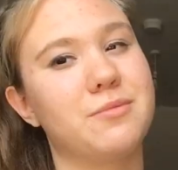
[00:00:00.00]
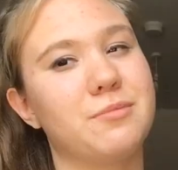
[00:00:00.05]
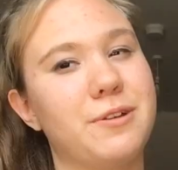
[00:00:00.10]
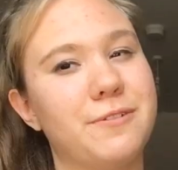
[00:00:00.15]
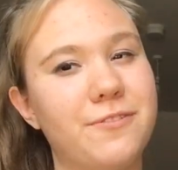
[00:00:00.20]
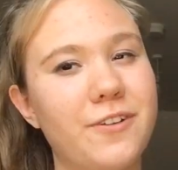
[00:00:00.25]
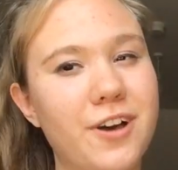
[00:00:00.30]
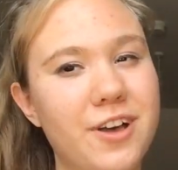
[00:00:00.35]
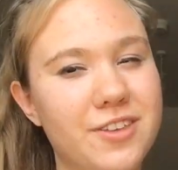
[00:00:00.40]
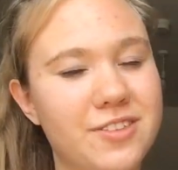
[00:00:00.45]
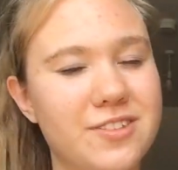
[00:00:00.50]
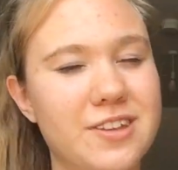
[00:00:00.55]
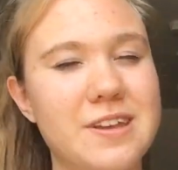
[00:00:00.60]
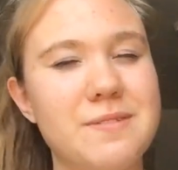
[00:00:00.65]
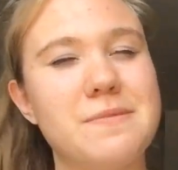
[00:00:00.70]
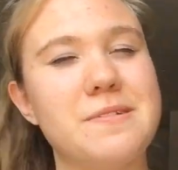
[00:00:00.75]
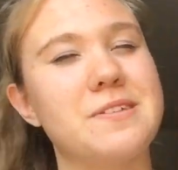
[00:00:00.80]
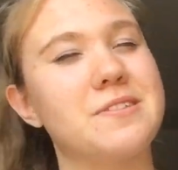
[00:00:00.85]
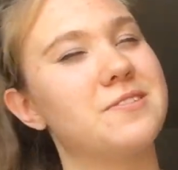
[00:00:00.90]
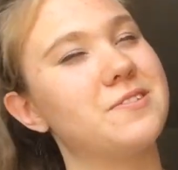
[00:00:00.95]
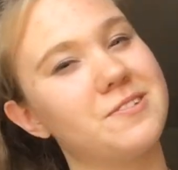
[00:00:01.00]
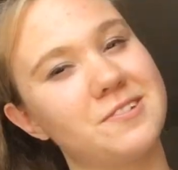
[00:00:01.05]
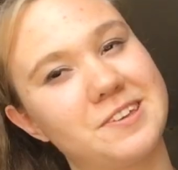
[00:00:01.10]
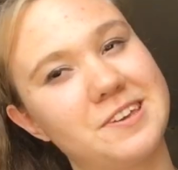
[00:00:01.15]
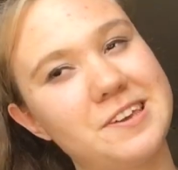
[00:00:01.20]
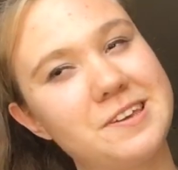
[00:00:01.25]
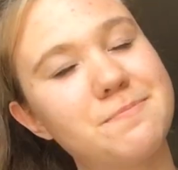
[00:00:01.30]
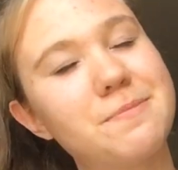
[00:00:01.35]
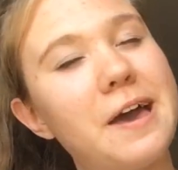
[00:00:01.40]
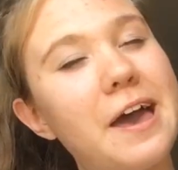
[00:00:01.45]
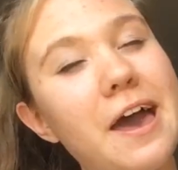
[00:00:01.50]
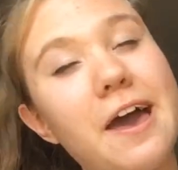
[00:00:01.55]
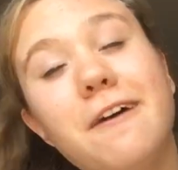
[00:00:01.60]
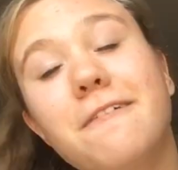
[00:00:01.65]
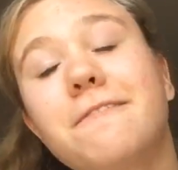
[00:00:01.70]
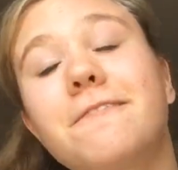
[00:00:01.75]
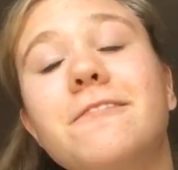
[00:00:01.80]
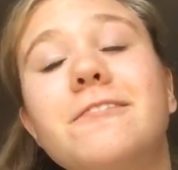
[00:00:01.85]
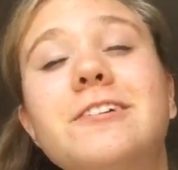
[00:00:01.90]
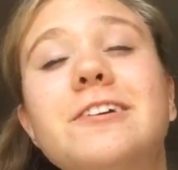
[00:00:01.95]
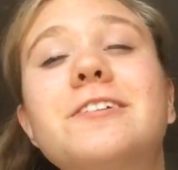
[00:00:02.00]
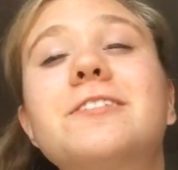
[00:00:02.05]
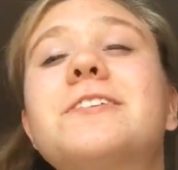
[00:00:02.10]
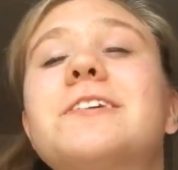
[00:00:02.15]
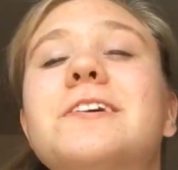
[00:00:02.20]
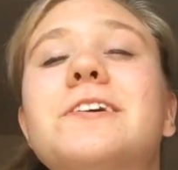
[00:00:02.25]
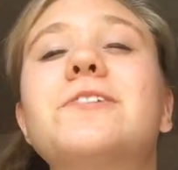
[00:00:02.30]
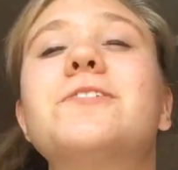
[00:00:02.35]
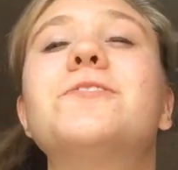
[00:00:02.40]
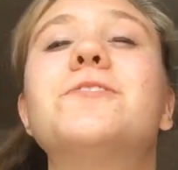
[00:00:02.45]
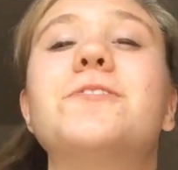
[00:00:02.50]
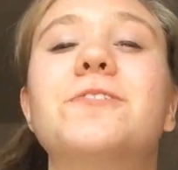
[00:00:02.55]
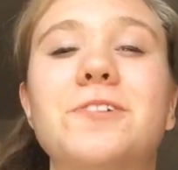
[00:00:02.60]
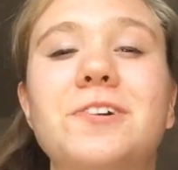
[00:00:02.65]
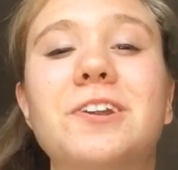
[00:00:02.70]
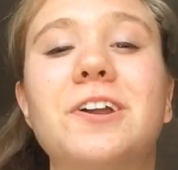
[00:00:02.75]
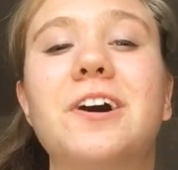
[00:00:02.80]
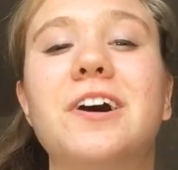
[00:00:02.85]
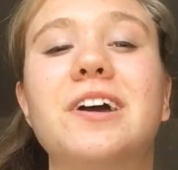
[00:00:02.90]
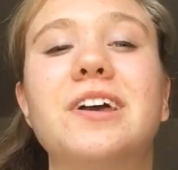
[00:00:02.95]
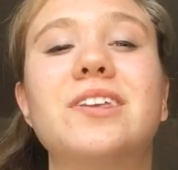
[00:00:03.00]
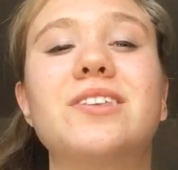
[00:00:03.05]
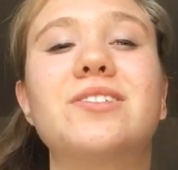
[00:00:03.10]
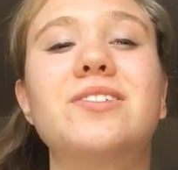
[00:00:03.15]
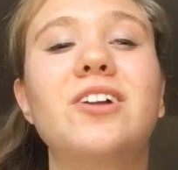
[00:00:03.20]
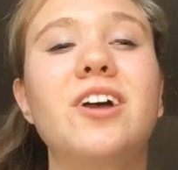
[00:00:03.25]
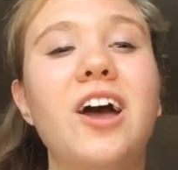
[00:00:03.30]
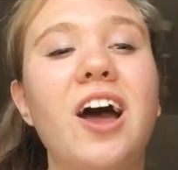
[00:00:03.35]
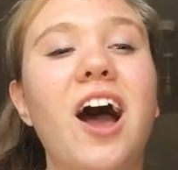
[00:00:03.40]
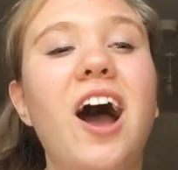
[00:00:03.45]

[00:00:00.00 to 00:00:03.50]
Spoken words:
My first tip is to keep everything organised